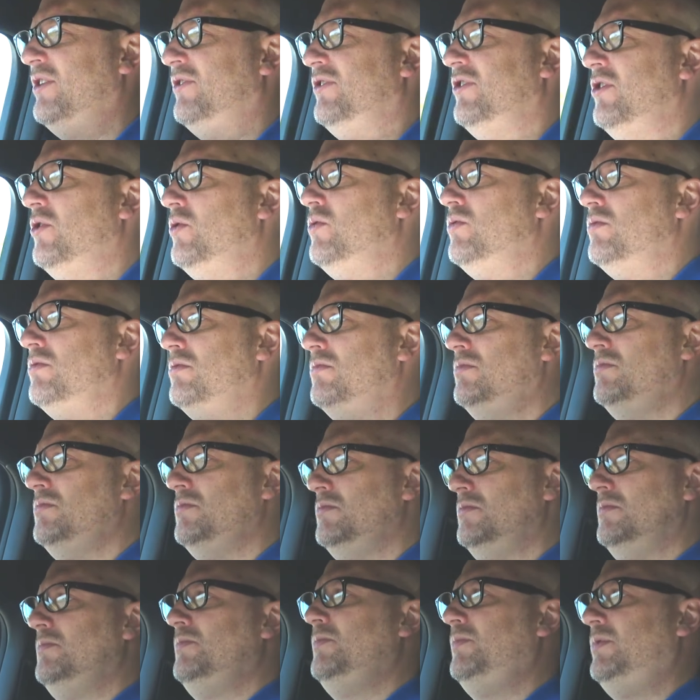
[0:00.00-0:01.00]
tilt
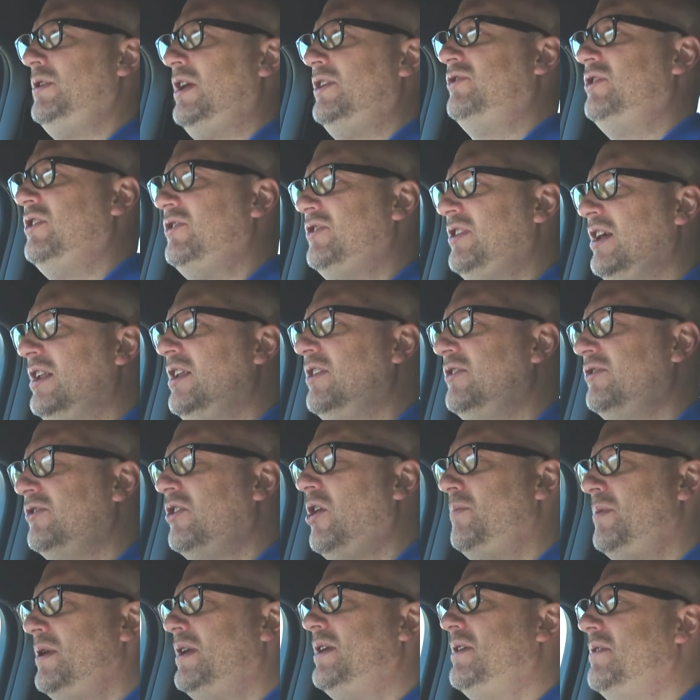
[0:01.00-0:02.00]
plus your
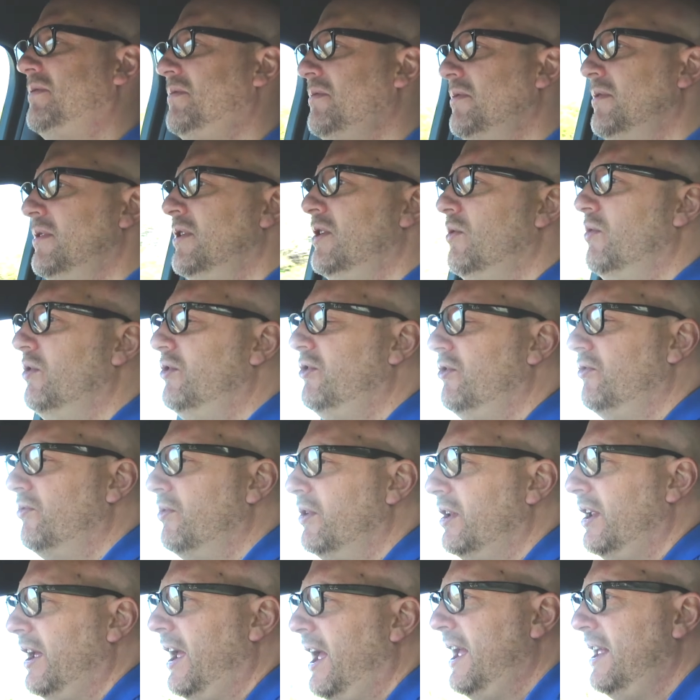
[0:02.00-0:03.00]
telescopic, which is
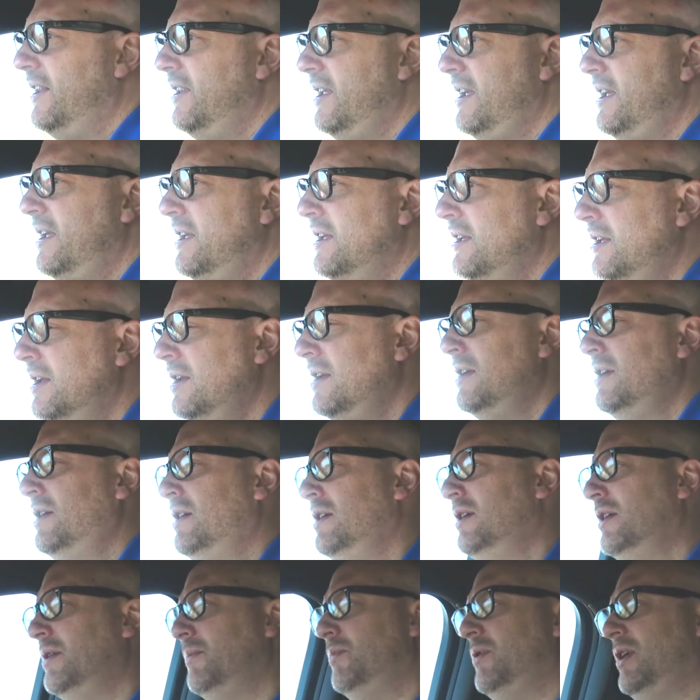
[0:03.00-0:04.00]
really handy.
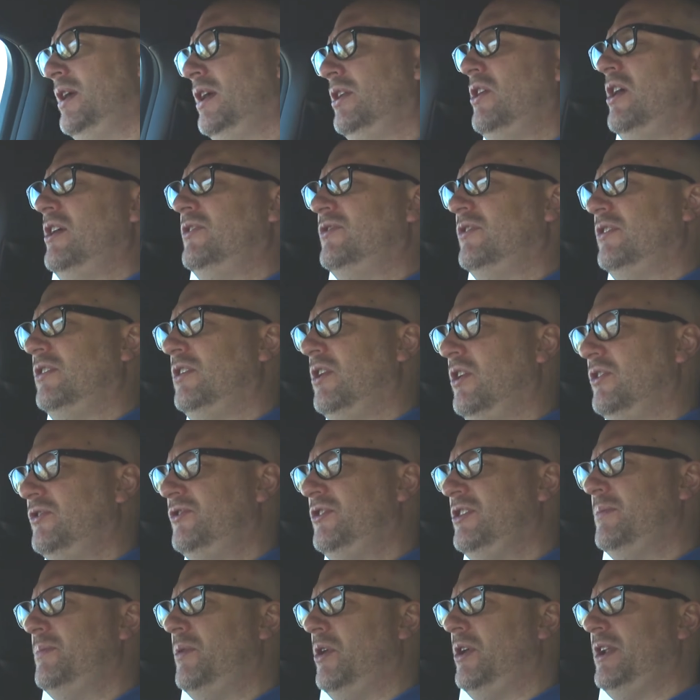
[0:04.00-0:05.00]
You bring it nice and close
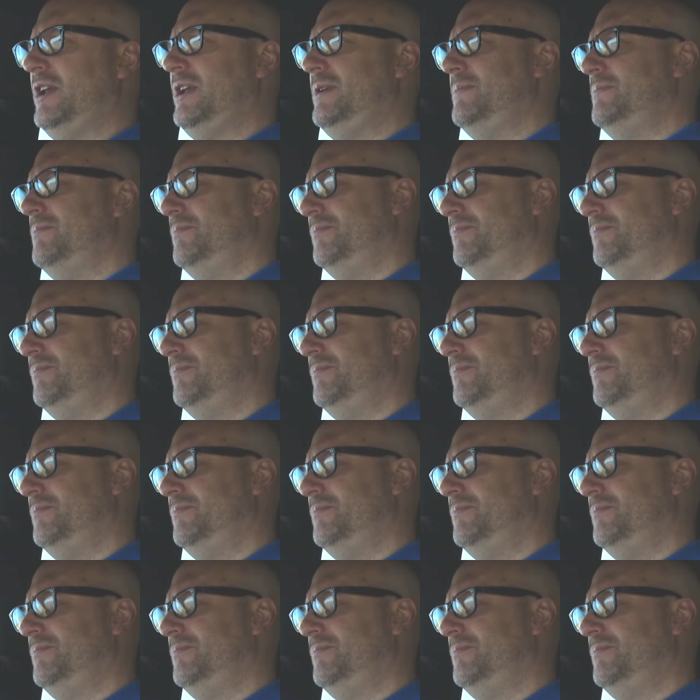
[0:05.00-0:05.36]
to your body.